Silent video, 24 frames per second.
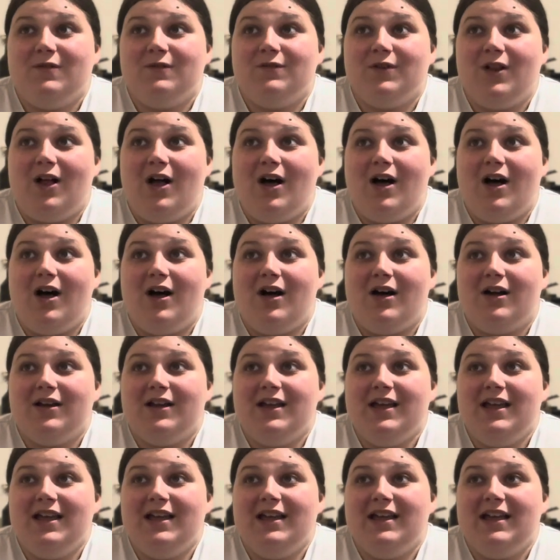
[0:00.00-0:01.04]
vlog.
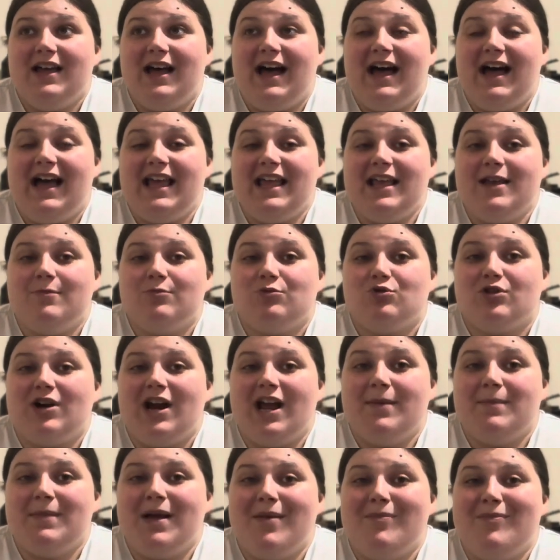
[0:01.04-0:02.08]
I am
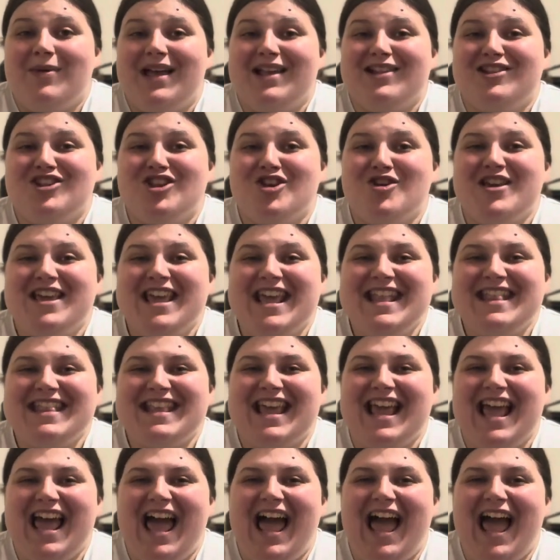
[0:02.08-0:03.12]
trying my best to get
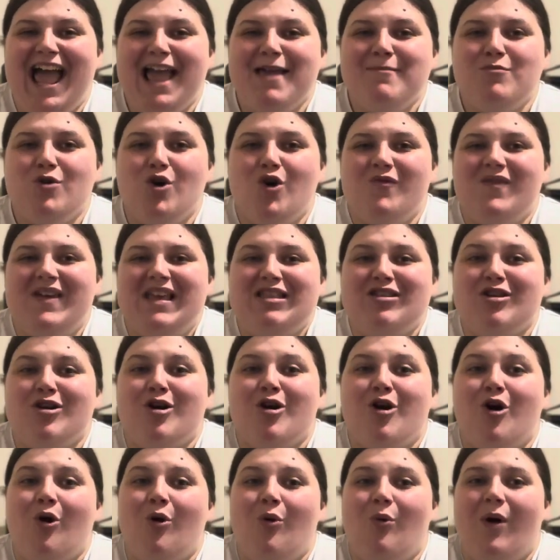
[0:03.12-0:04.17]
iMovie to
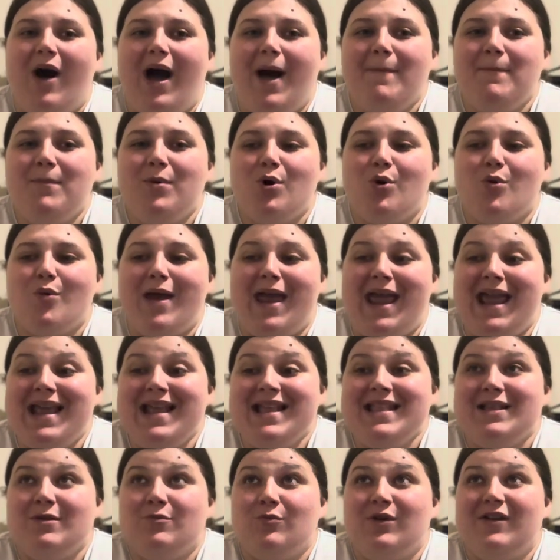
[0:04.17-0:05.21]

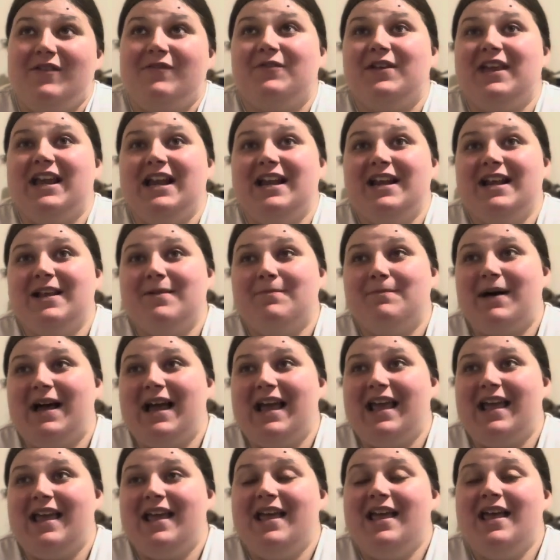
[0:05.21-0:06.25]
cooperate with getting
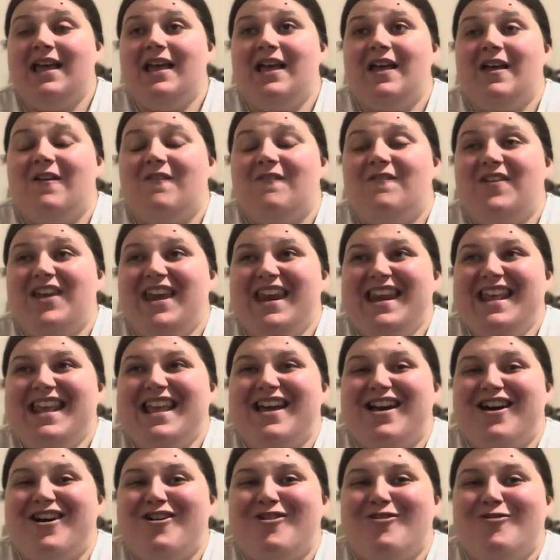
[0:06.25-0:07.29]
my
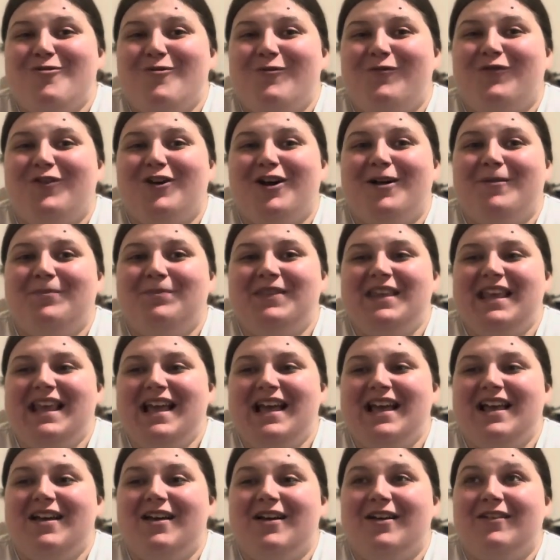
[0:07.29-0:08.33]
video from
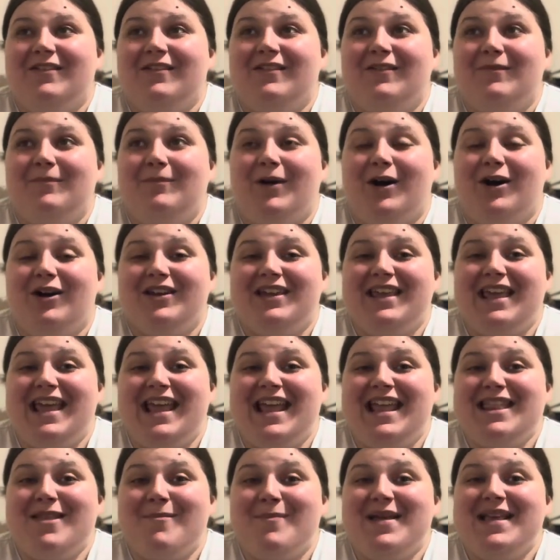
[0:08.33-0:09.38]
the market
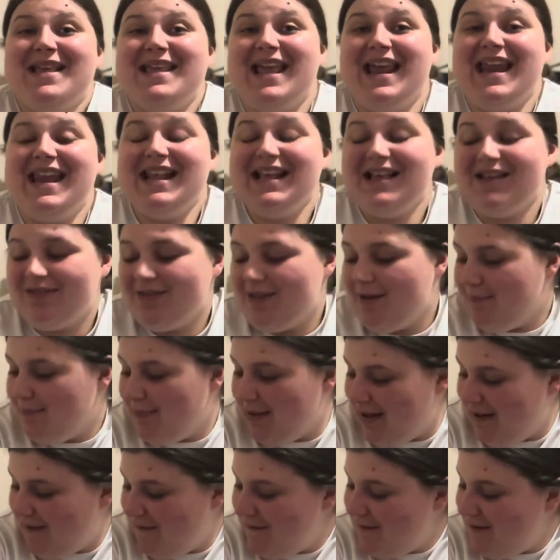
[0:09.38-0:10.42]
in the beginning of the
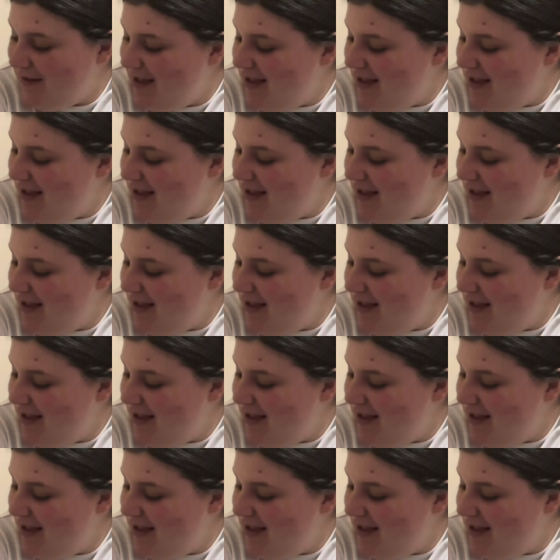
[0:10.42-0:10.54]
month.